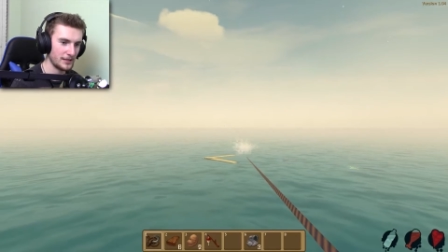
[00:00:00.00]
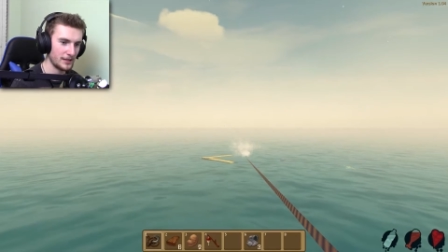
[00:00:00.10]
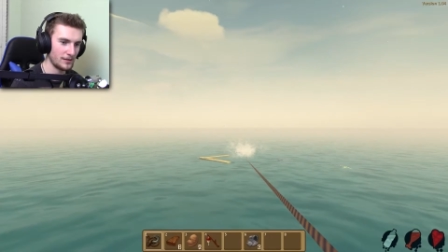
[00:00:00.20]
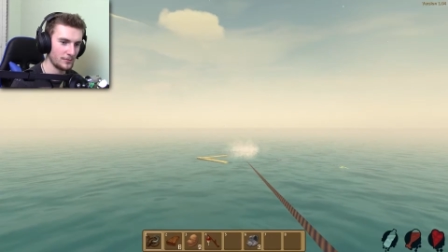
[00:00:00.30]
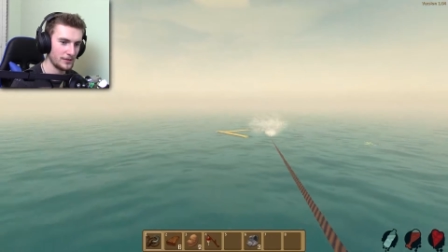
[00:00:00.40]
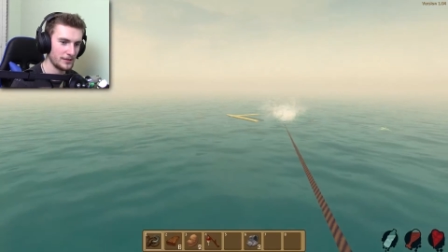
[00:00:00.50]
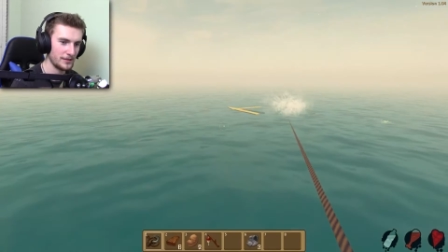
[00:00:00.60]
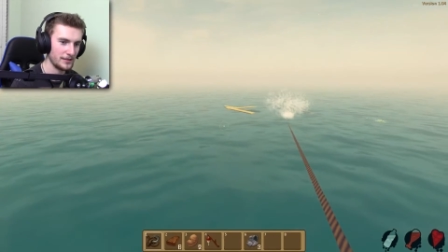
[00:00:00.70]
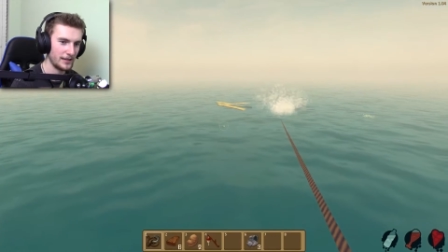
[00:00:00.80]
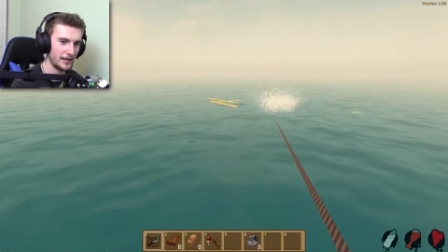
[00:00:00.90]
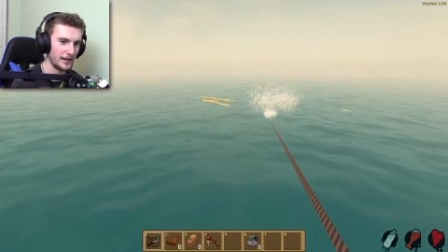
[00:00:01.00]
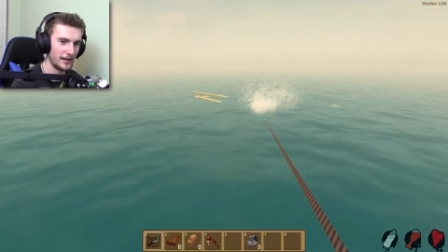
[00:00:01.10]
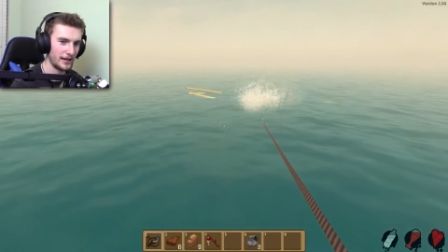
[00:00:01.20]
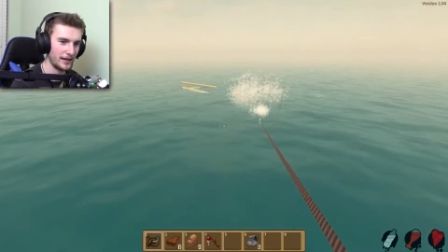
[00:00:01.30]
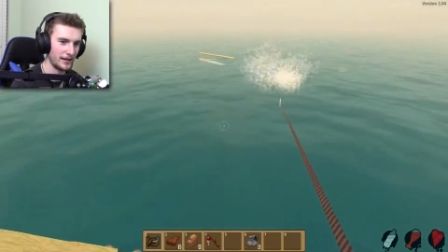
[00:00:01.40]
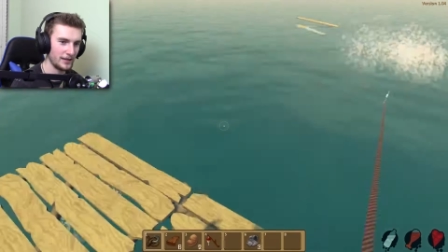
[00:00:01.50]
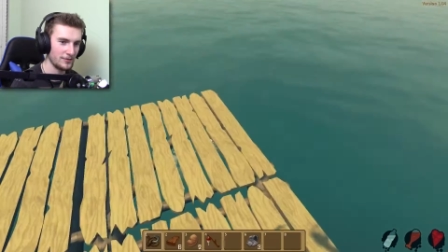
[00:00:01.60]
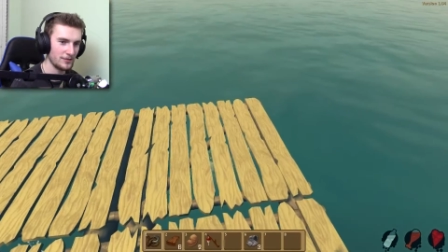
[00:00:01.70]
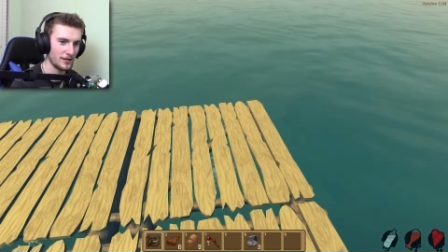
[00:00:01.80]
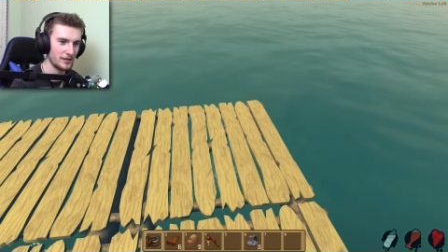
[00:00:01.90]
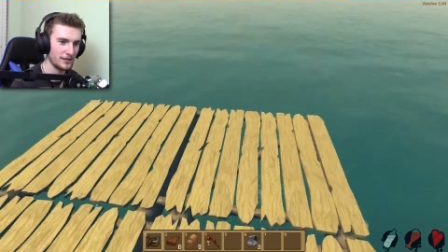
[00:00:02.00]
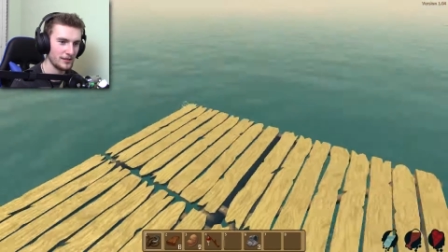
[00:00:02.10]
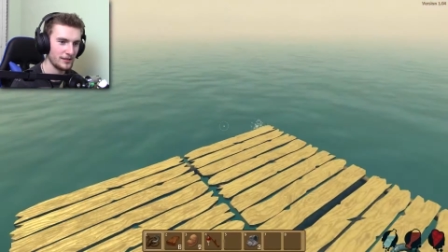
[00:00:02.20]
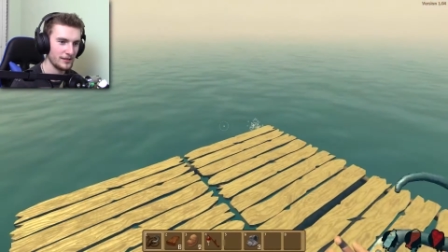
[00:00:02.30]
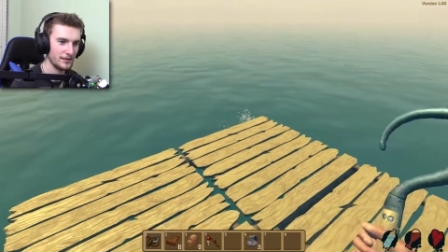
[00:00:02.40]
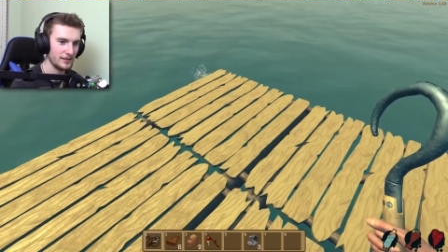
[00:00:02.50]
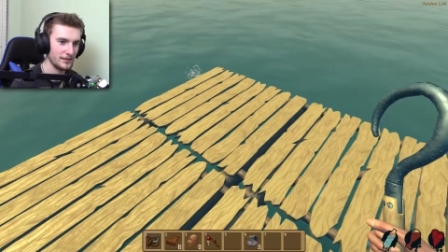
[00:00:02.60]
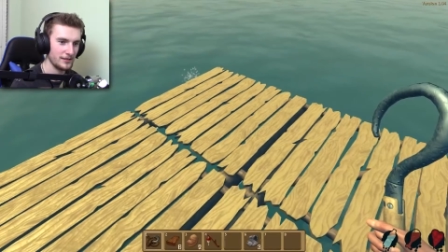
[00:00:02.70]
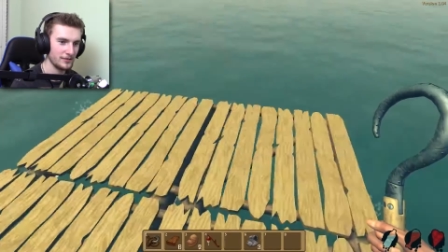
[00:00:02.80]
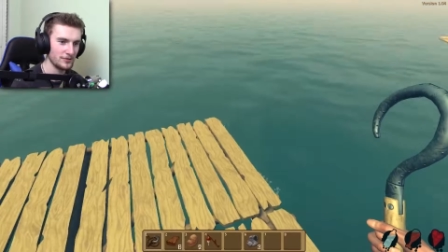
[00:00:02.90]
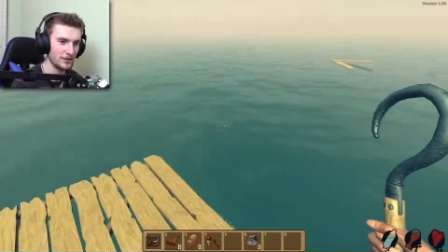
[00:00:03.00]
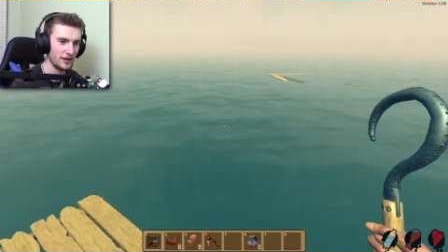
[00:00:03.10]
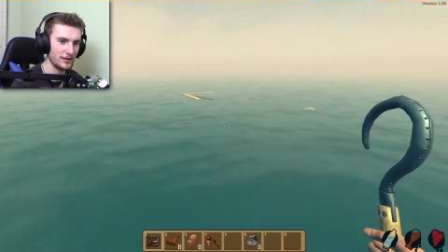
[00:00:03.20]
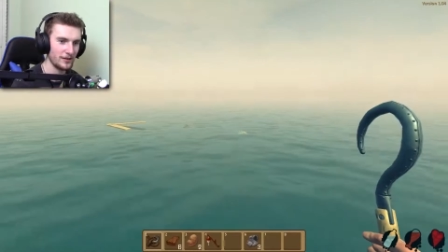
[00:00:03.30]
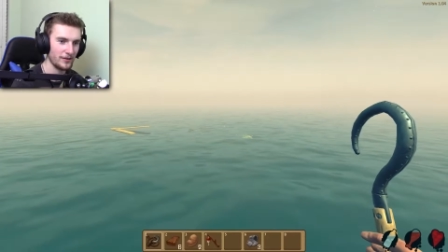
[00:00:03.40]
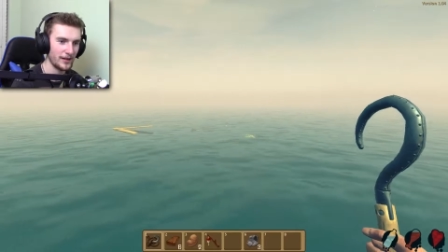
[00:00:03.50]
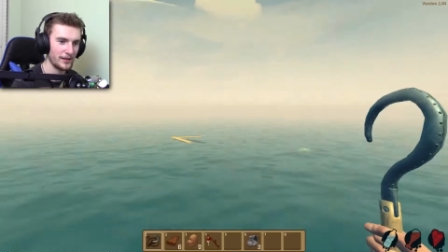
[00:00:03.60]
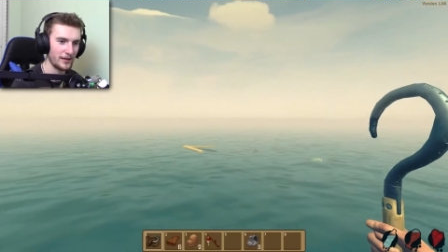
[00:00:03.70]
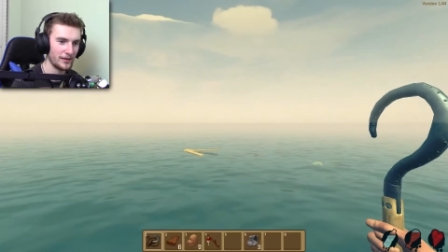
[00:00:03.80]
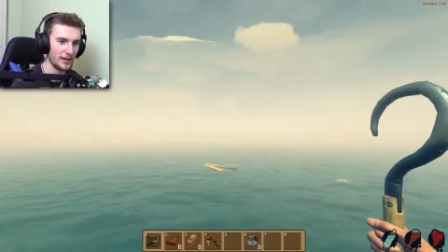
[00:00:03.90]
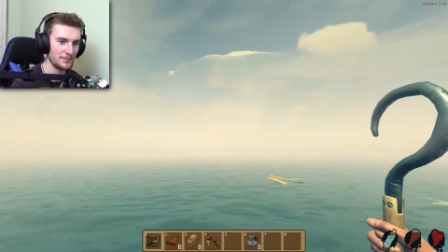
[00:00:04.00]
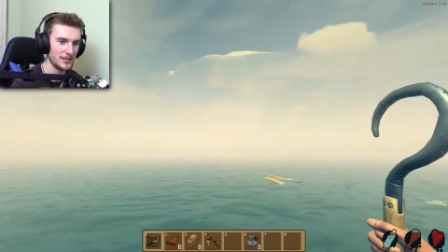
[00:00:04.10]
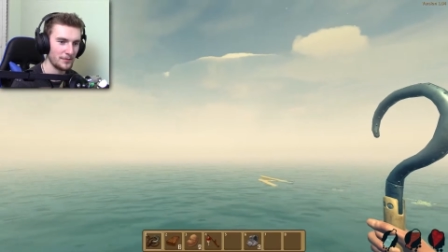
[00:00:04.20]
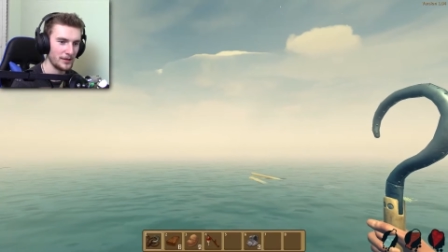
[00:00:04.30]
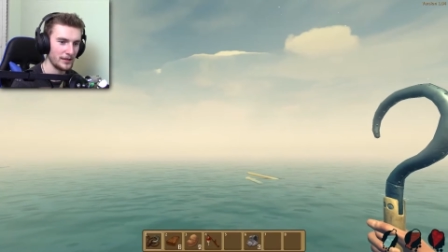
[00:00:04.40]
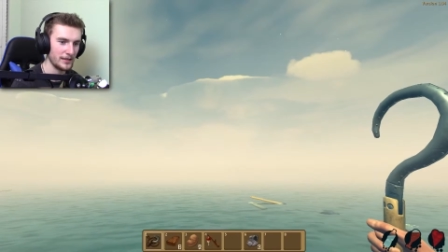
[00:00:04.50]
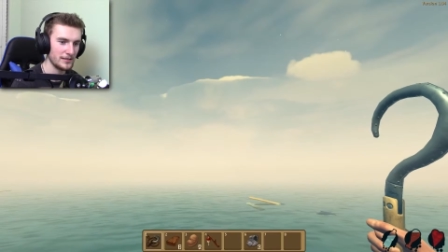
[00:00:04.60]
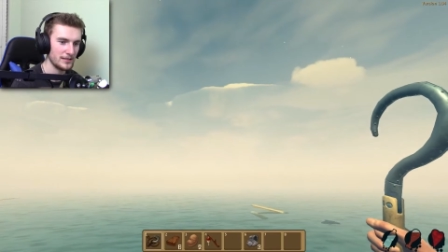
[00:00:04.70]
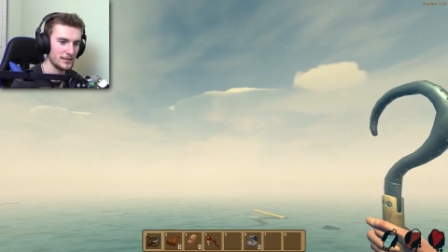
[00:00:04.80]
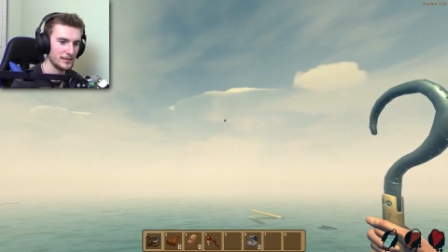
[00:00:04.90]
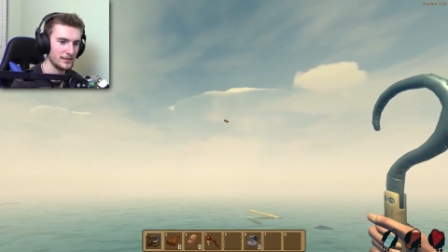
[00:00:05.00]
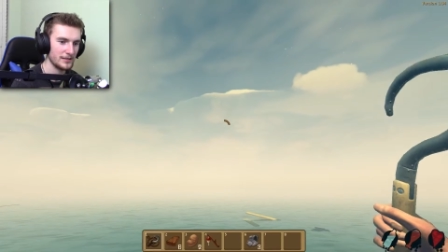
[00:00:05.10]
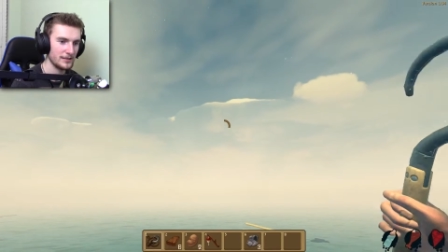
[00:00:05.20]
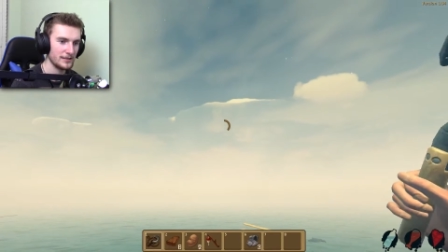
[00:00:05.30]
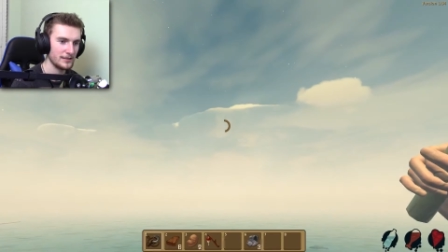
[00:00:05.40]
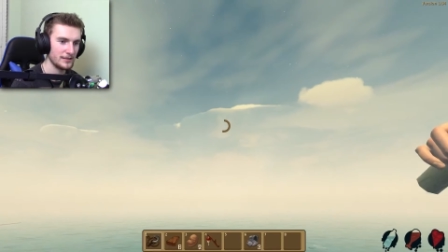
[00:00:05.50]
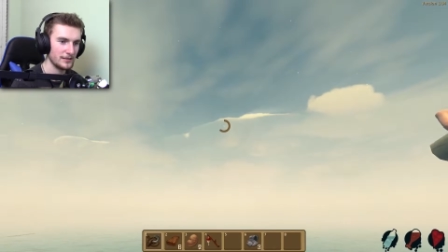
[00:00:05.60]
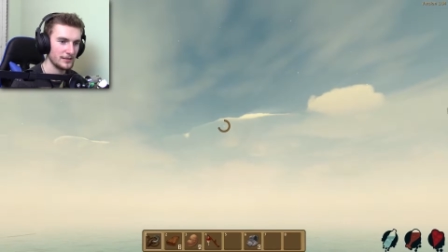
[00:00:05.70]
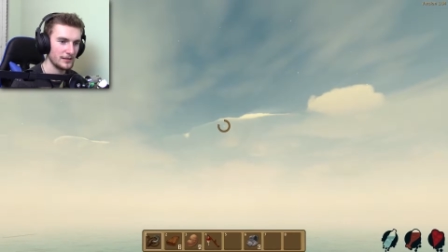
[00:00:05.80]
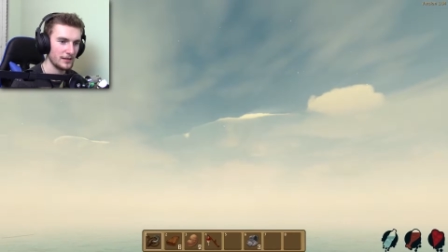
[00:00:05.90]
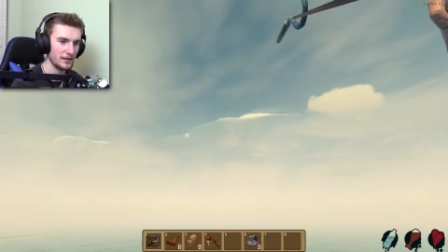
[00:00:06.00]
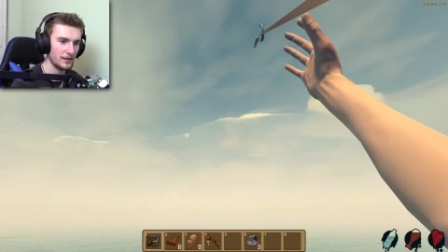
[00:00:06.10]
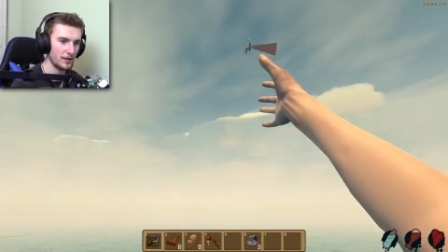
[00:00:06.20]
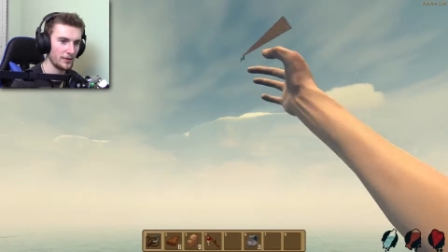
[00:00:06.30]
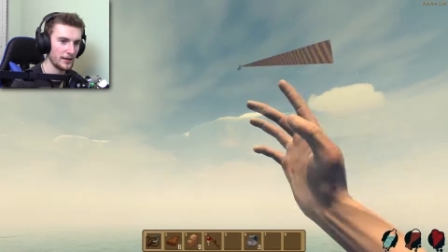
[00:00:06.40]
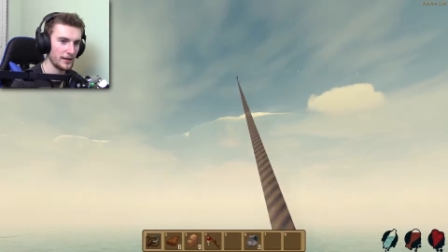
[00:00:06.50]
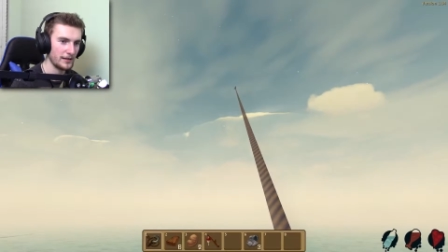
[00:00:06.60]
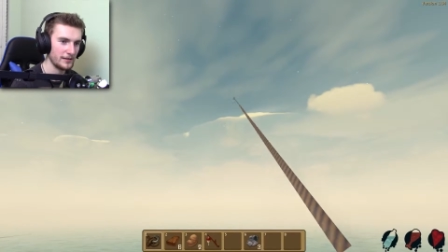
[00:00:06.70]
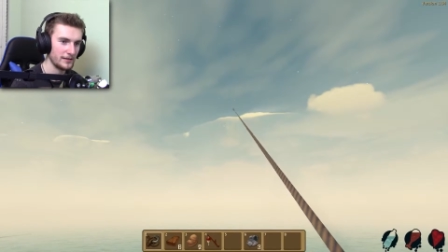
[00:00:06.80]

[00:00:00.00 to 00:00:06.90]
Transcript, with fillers: Get the wood! Ah, you suck. You suck? Okay, now the game's not being nice. Go get it!